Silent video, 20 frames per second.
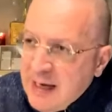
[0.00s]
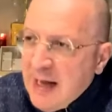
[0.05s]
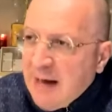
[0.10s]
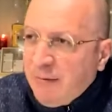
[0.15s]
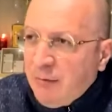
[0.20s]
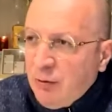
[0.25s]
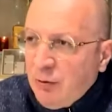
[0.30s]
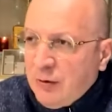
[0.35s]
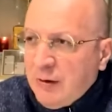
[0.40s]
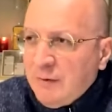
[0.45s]

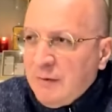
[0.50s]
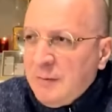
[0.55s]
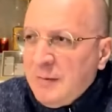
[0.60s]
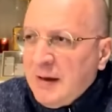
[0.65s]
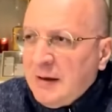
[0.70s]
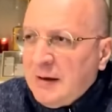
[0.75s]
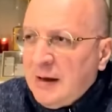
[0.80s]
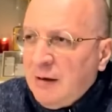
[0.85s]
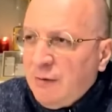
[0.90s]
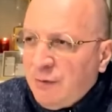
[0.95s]
I asked
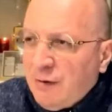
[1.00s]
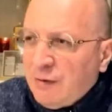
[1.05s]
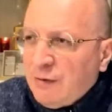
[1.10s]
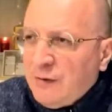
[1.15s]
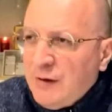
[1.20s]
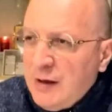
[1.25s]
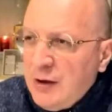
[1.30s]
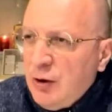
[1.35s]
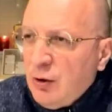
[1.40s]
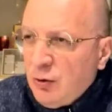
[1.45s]

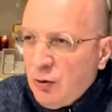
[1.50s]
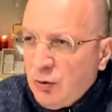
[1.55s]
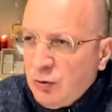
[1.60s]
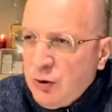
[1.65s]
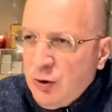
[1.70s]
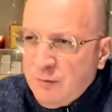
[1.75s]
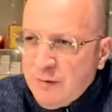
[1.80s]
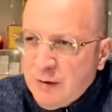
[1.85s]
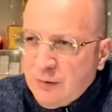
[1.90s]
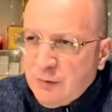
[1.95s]
myself,
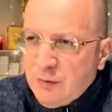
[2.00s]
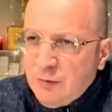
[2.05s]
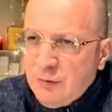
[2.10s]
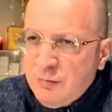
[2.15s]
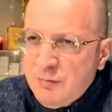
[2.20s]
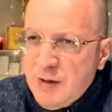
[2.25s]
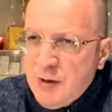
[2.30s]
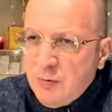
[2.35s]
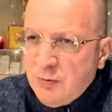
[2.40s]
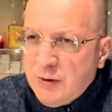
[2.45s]
why do I
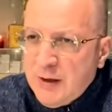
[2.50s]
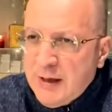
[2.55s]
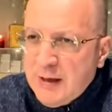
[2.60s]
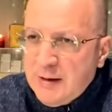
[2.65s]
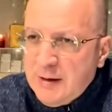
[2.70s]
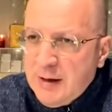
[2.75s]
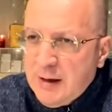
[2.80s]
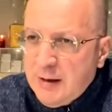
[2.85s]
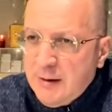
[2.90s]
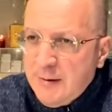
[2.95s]
generate such
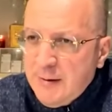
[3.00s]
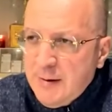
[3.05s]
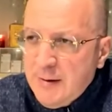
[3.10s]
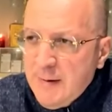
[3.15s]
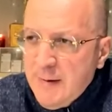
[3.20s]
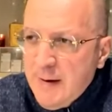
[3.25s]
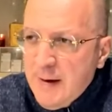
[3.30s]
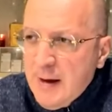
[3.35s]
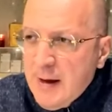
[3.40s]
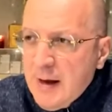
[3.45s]
hatred from
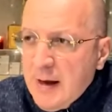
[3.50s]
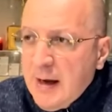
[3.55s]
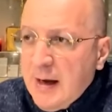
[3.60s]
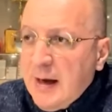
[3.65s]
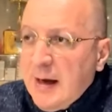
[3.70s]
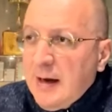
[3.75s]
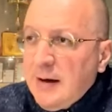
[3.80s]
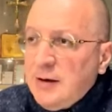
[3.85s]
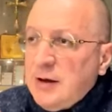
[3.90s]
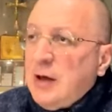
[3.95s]
all
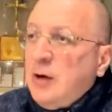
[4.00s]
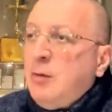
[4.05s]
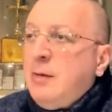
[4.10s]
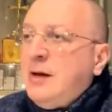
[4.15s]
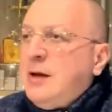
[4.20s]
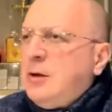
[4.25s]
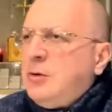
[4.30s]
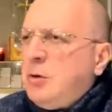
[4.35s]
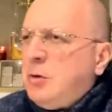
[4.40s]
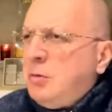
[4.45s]
sides?
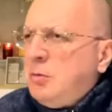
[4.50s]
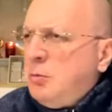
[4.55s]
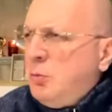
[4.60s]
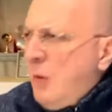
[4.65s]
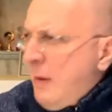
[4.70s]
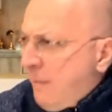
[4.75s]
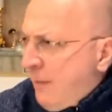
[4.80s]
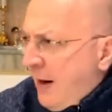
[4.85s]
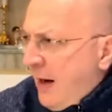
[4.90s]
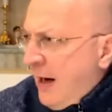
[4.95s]
It is
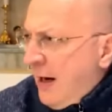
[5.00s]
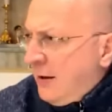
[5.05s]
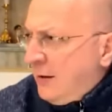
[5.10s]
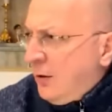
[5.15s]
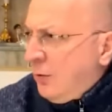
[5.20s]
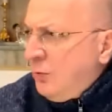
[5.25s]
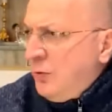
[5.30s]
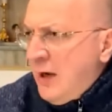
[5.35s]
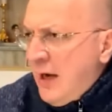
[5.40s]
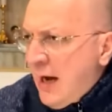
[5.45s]
the devil
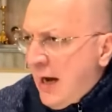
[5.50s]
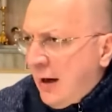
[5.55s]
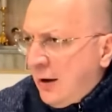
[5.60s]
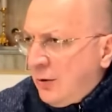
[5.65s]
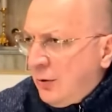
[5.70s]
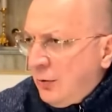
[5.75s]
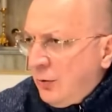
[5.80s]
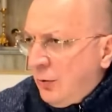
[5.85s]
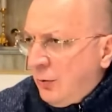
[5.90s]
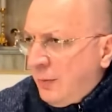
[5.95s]
who
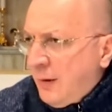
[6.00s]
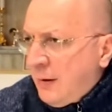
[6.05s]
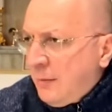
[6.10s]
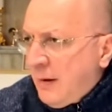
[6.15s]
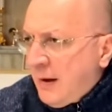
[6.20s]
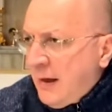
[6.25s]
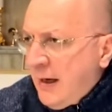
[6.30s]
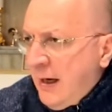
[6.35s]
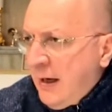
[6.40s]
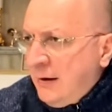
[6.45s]
instills it to
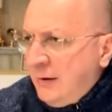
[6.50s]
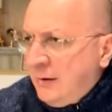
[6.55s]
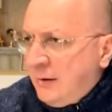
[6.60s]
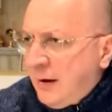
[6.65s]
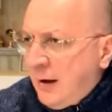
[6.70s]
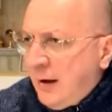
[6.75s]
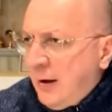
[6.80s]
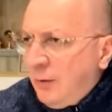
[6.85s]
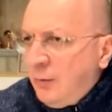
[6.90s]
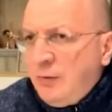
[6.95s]
hinder my
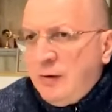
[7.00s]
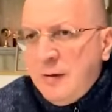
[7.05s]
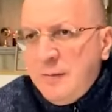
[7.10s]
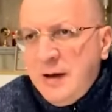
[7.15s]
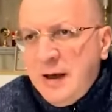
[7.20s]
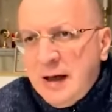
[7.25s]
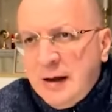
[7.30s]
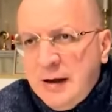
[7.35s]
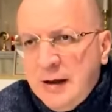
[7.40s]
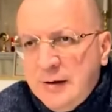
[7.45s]
mission.
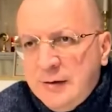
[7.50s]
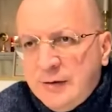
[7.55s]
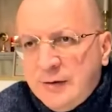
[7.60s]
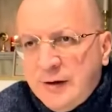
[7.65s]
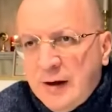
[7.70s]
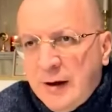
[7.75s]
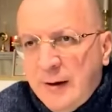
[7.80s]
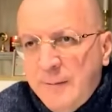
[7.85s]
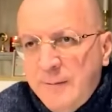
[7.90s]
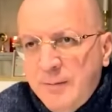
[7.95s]
I tell you,
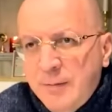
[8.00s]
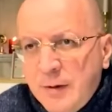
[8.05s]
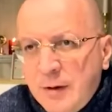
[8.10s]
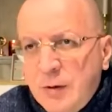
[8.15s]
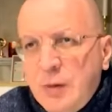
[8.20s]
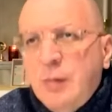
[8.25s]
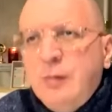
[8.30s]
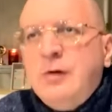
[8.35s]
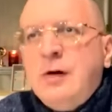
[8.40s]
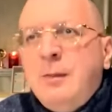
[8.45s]
be on your
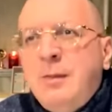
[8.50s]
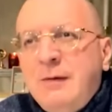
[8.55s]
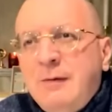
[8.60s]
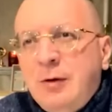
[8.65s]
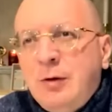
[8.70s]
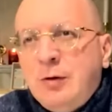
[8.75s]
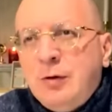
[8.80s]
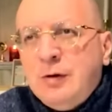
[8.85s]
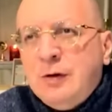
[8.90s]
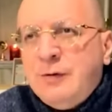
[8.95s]
guard.
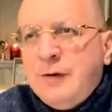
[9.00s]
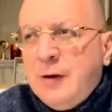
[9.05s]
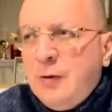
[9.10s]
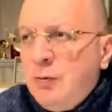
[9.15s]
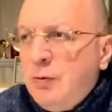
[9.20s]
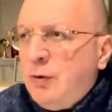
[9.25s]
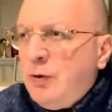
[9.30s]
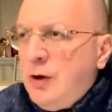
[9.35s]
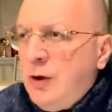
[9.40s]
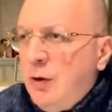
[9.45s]
It
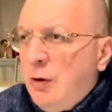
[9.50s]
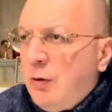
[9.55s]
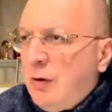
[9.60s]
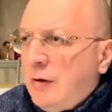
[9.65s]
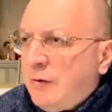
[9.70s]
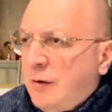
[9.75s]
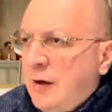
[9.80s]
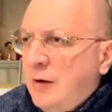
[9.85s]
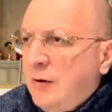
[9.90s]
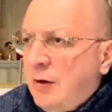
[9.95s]
is the
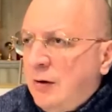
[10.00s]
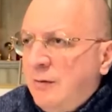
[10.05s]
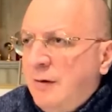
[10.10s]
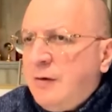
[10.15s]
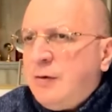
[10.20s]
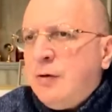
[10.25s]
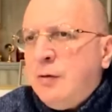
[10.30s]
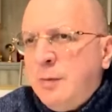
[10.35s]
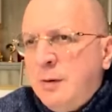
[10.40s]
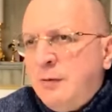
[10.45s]
devil who
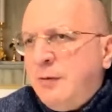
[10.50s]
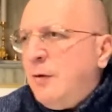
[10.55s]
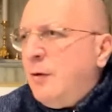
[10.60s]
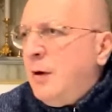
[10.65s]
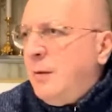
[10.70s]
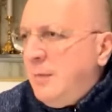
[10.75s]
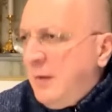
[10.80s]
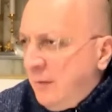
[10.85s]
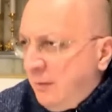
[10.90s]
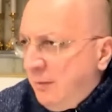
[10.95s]
annoys you,
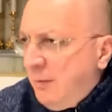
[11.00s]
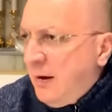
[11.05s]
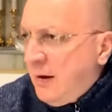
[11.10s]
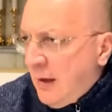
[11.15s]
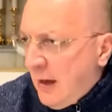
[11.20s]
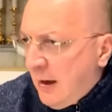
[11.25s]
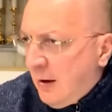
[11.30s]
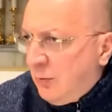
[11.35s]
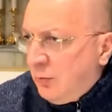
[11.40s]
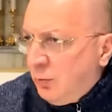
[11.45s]

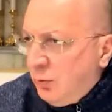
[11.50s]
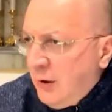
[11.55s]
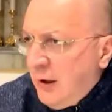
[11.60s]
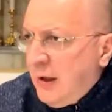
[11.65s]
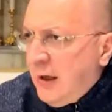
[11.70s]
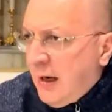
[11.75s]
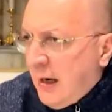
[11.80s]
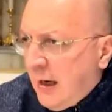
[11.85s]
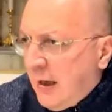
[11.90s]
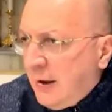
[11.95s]
who
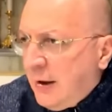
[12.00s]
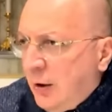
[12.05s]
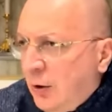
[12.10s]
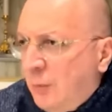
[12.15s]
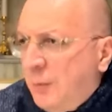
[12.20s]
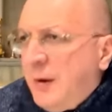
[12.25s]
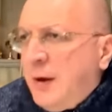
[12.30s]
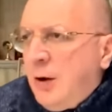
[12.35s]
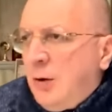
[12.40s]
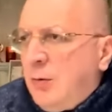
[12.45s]
foments
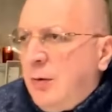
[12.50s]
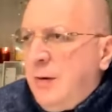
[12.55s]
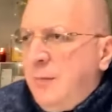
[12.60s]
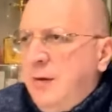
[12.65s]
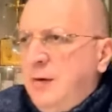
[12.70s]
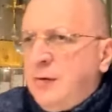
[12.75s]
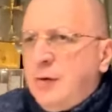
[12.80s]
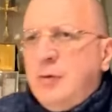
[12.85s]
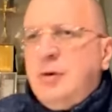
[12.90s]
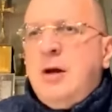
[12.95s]
hatred towards
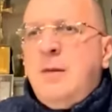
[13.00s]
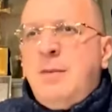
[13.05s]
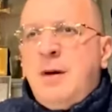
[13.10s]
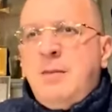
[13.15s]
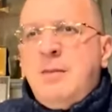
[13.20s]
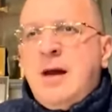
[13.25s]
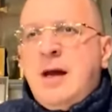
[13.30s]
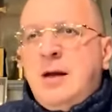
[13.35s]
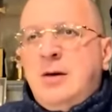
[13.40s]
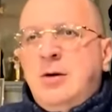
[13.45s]

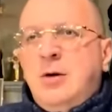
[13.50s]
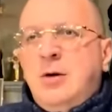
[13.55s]
Domenutella.